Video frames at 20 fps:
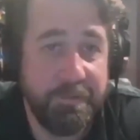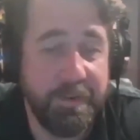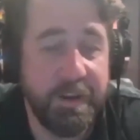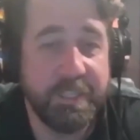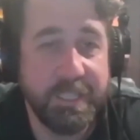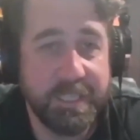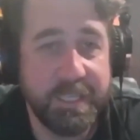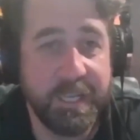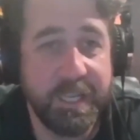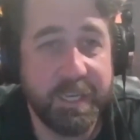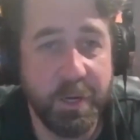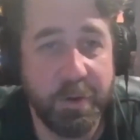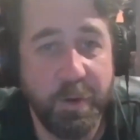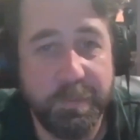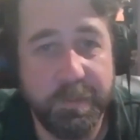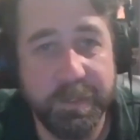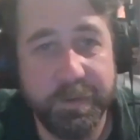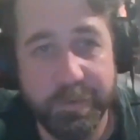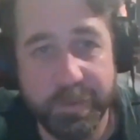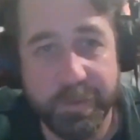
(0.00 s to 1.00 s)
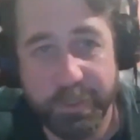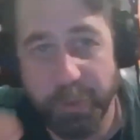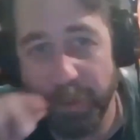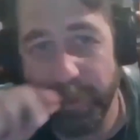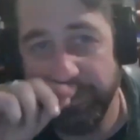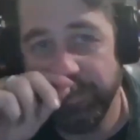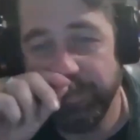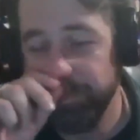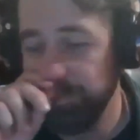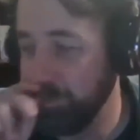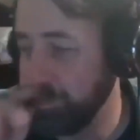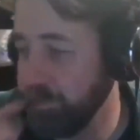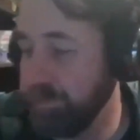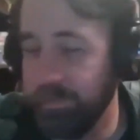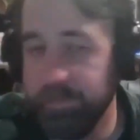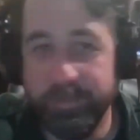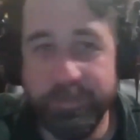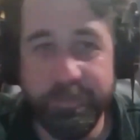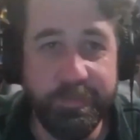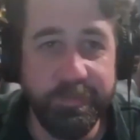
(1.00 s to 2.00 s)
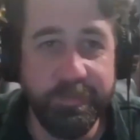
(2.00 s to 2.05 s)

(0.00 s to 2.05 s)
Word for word: functions like a cryptid for sure. Yeah. You